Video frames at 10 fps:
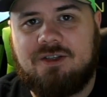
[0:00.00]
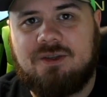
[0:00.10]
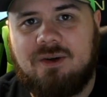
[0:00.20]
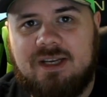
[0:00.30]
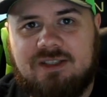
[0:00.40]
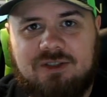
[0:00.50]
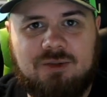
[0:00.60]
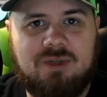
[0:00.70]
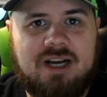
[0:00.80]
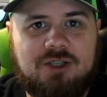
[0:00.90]
so I
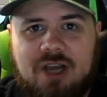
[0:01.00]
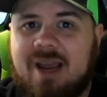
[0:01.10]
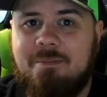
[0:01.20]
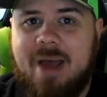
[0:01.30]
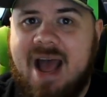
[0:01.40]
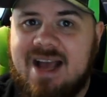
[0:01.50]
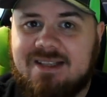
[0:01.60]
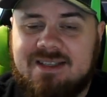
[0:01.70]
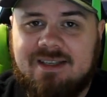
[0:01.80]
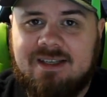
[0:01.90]
do not check
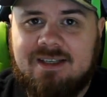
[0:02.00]
bags.